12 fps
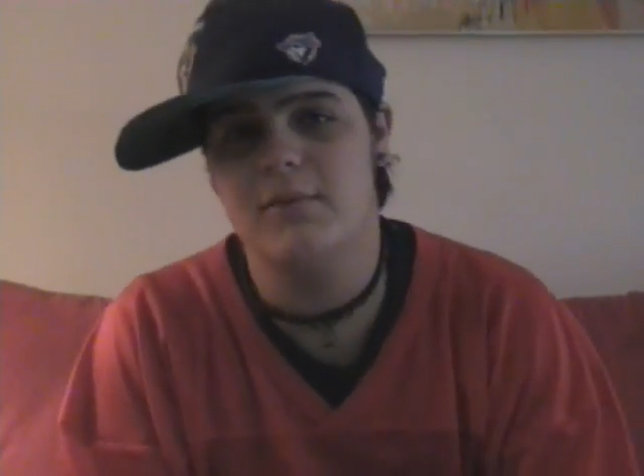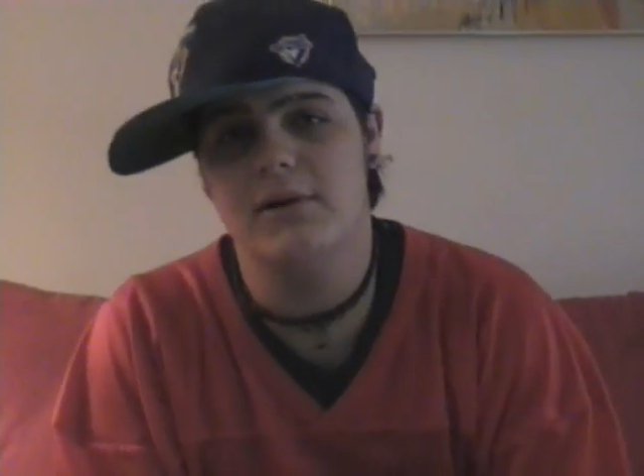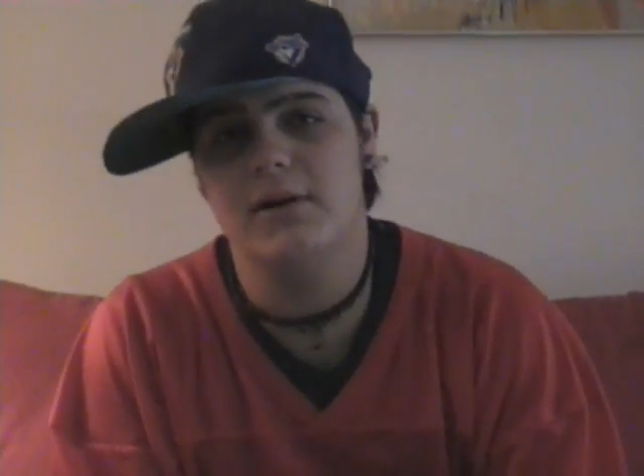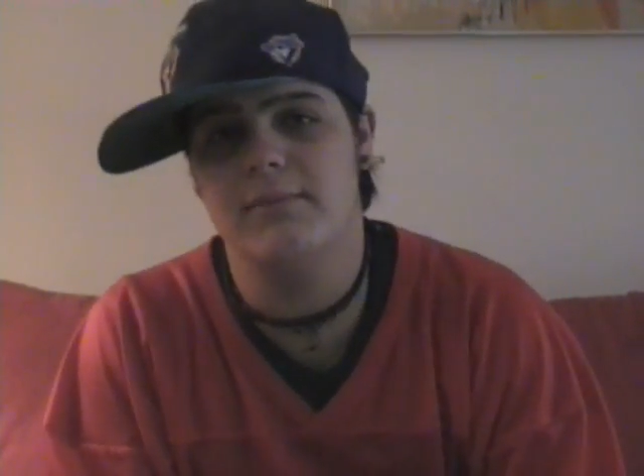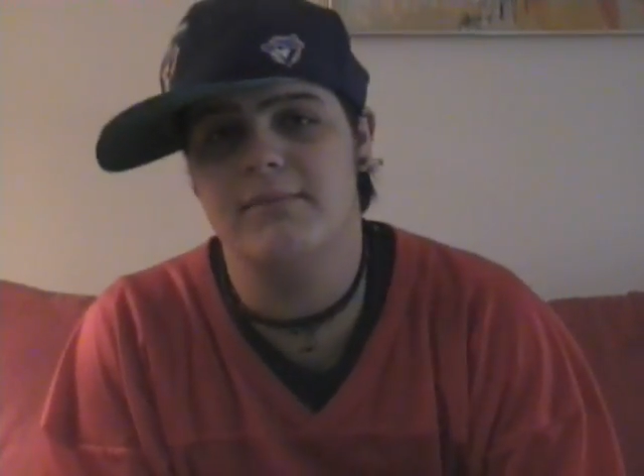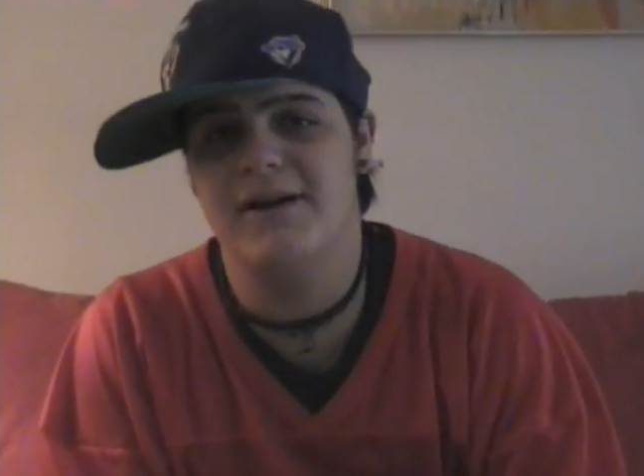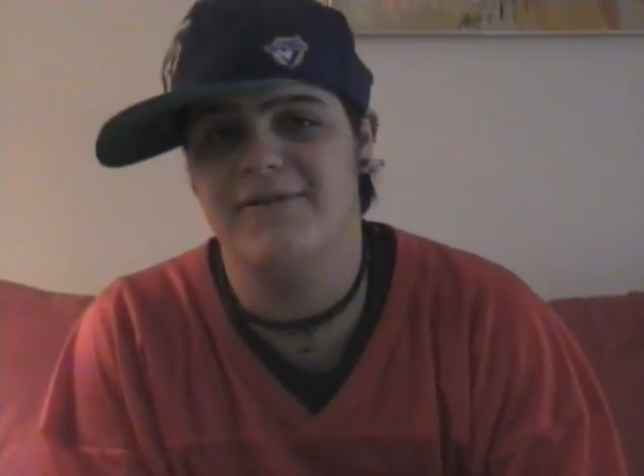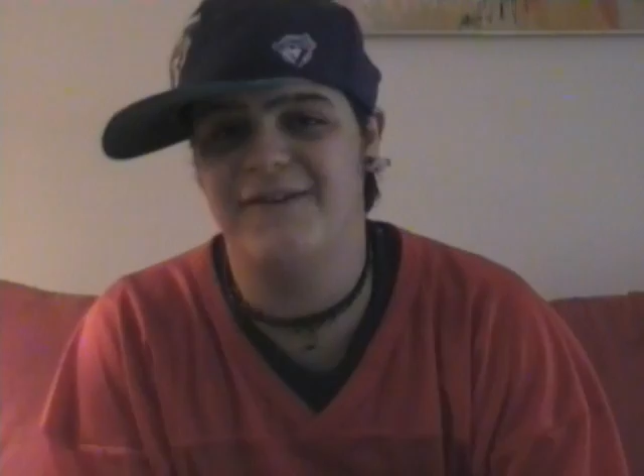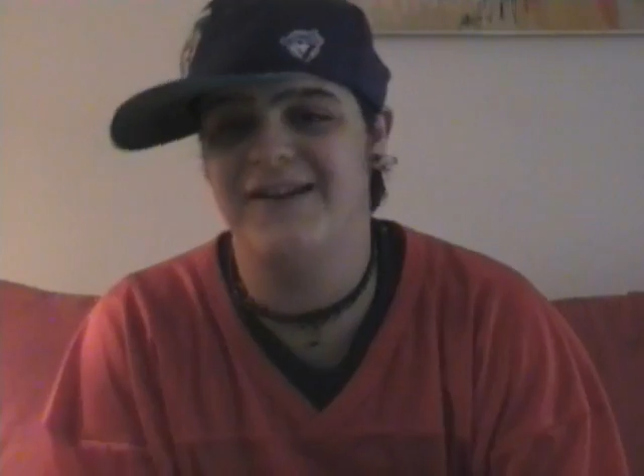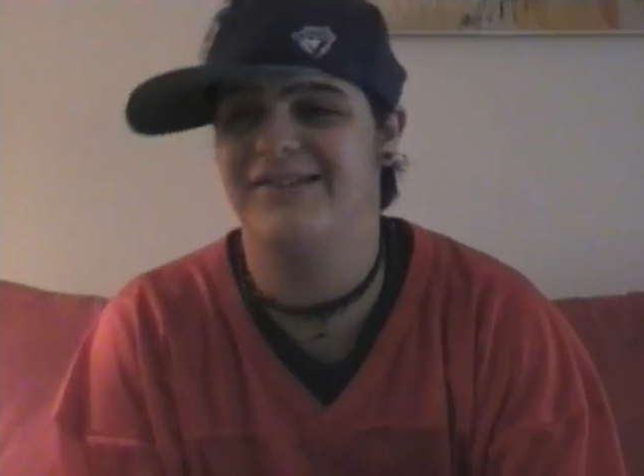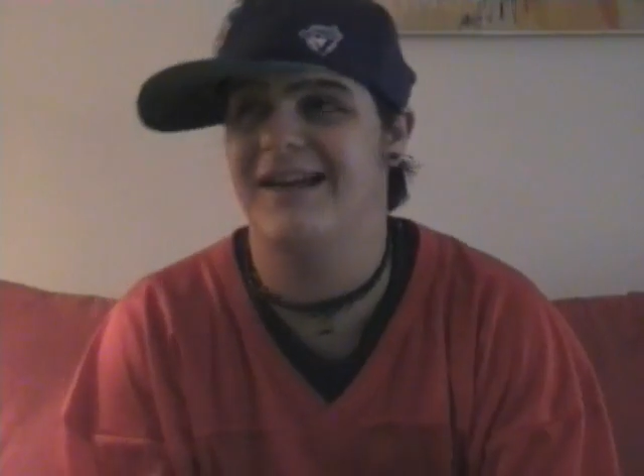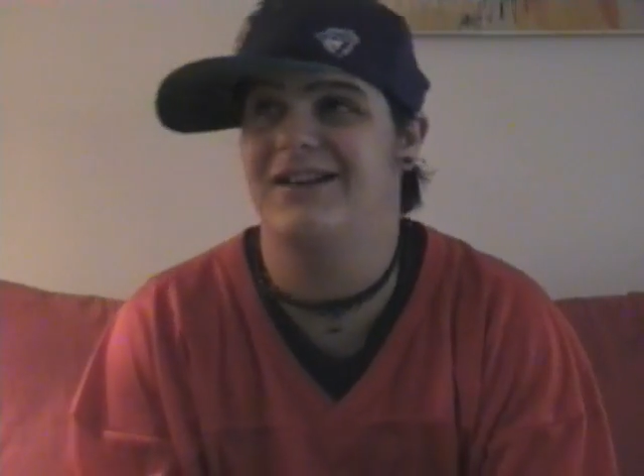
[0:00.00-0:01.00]
coming up in my
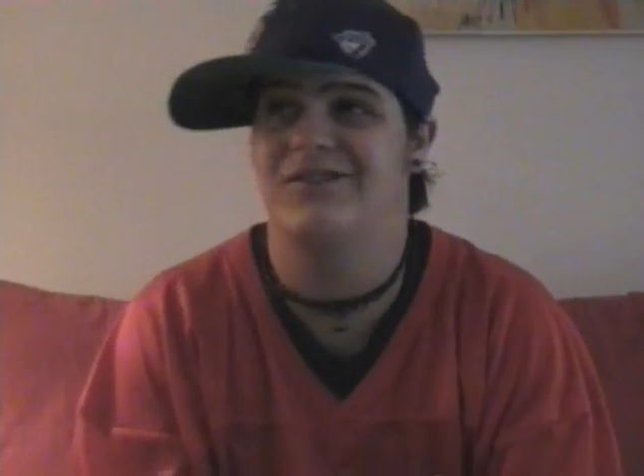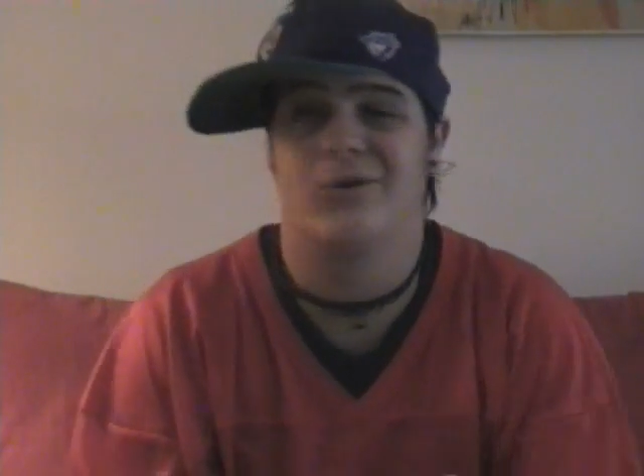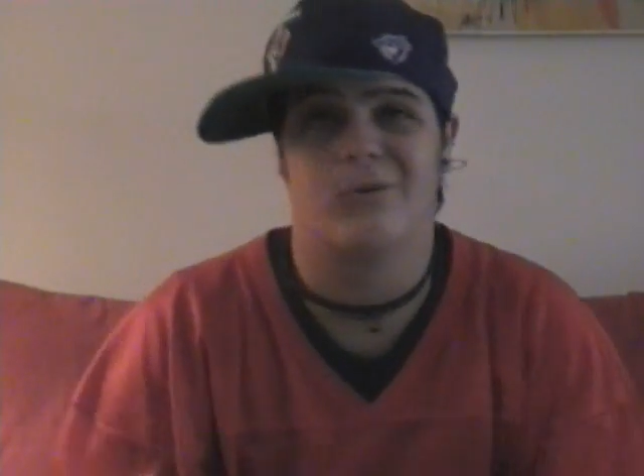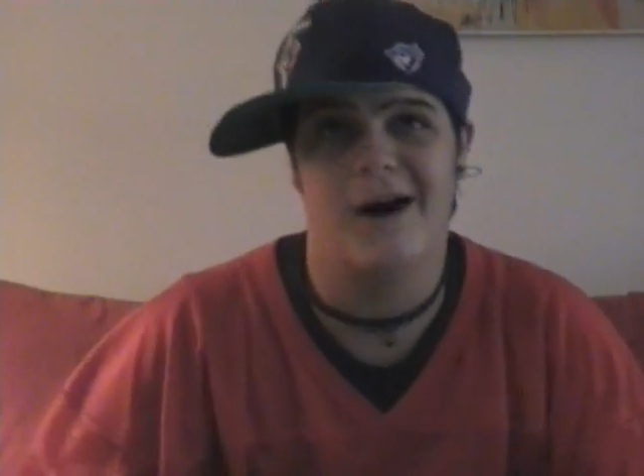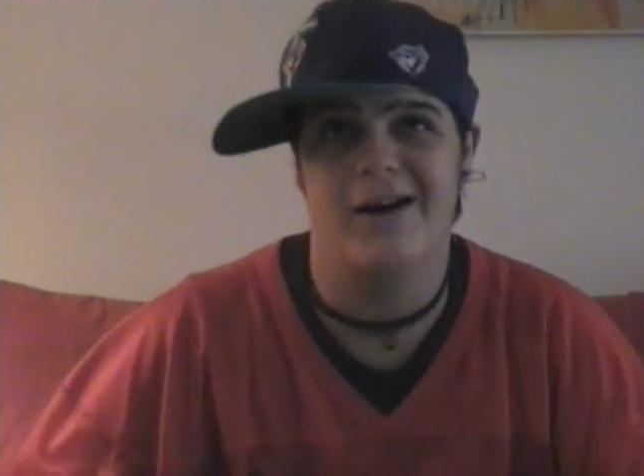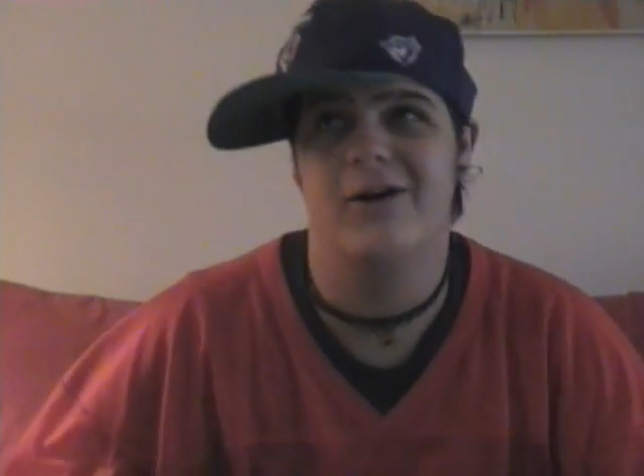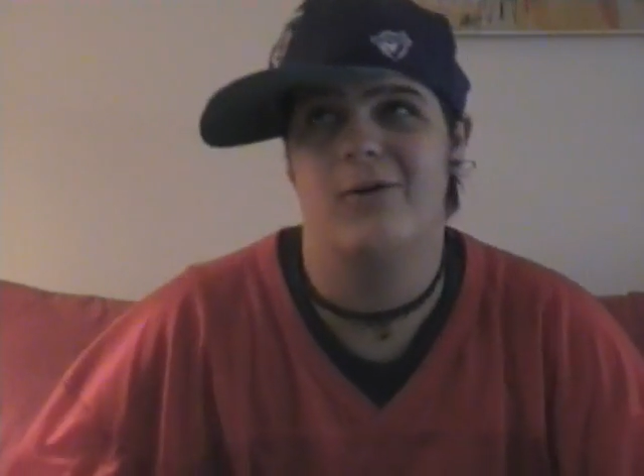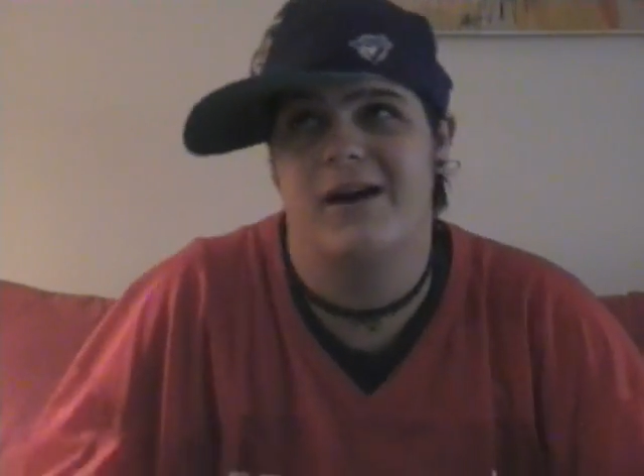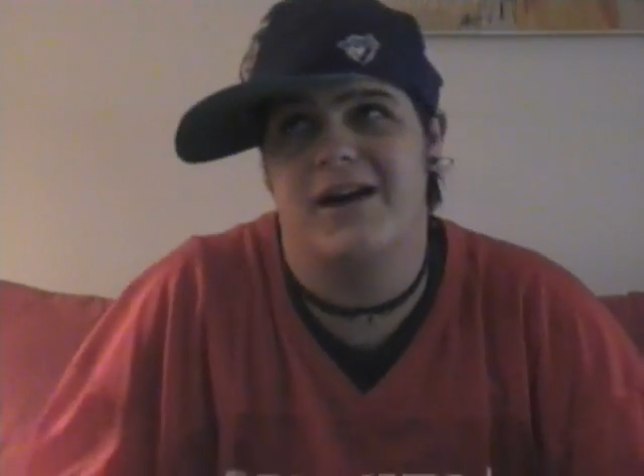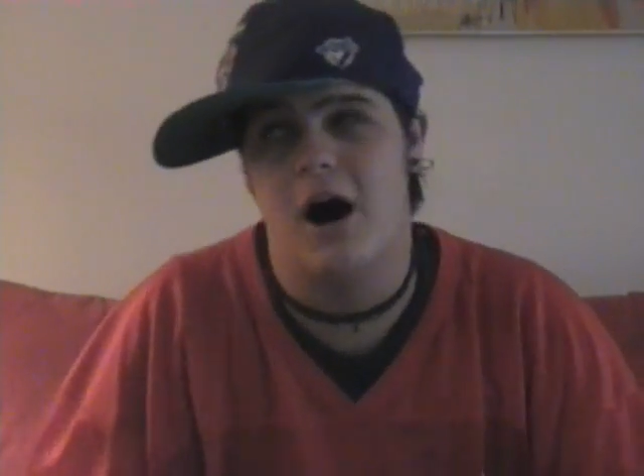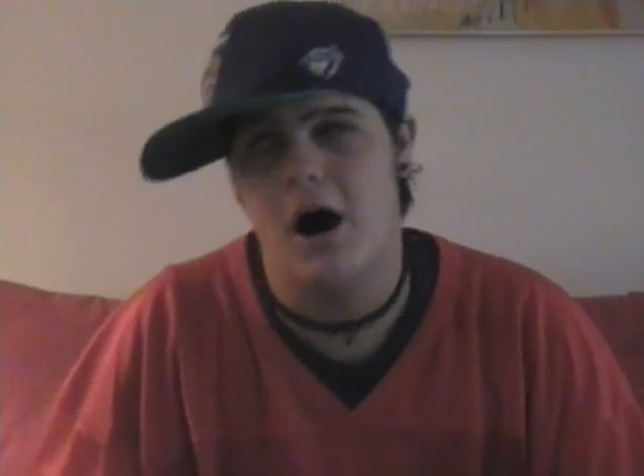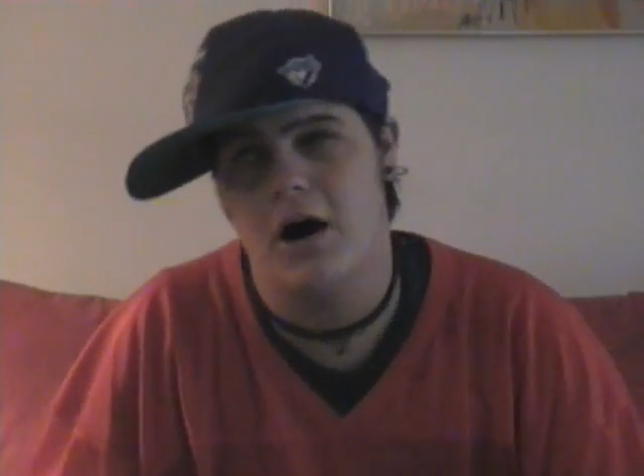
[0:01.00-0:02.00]
face like Toronto
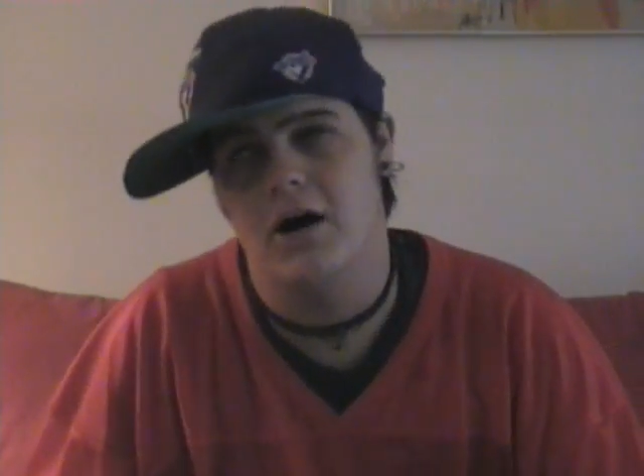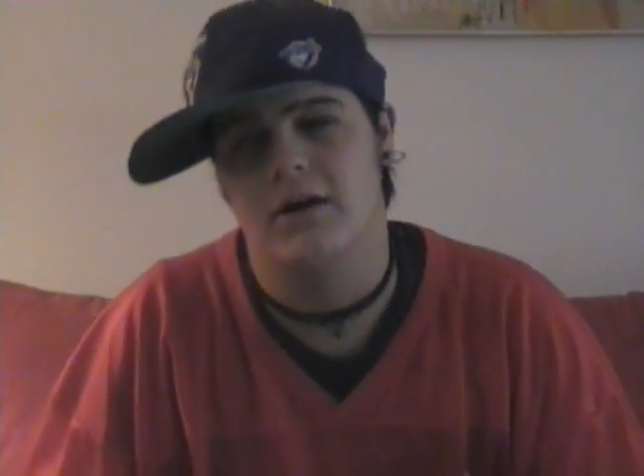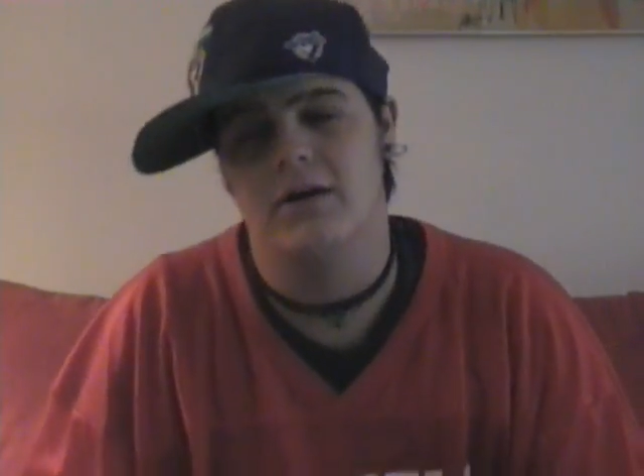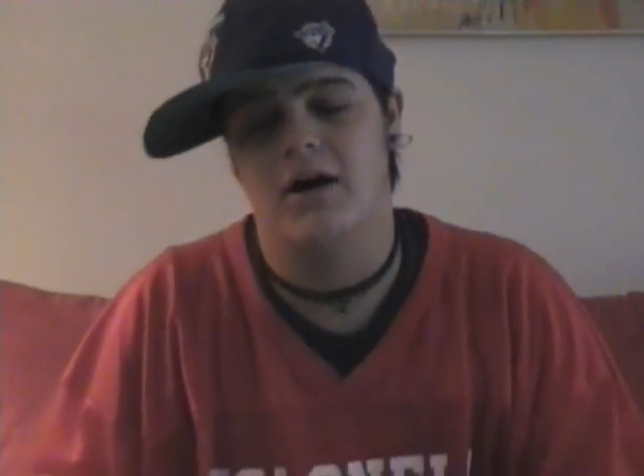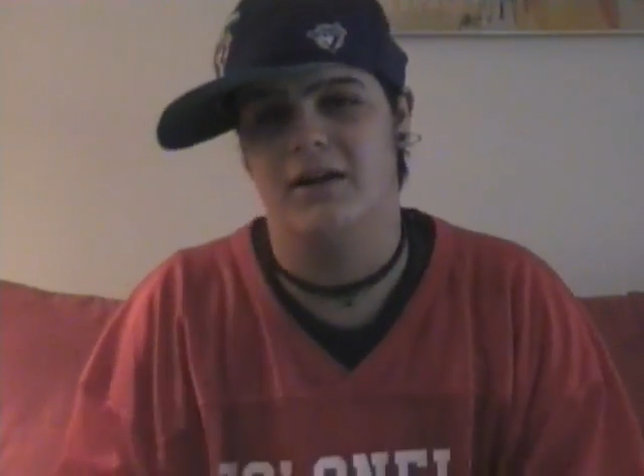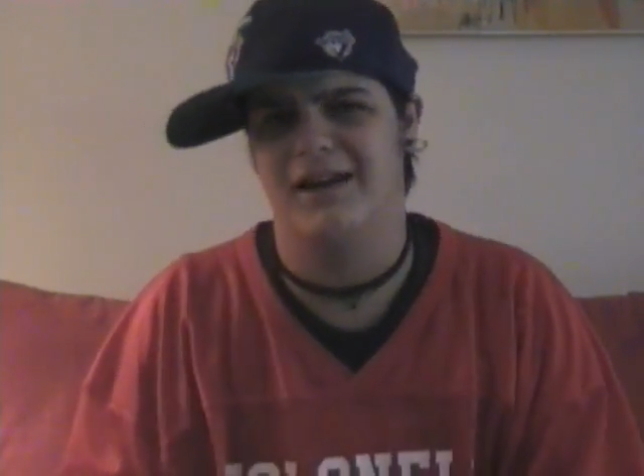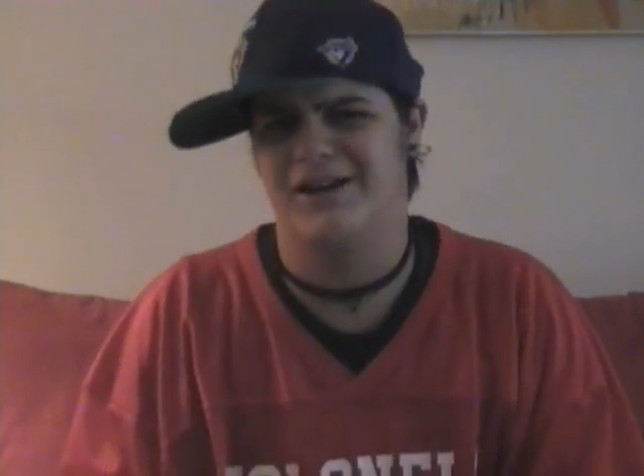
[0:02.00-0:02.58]
ain't hard, dog.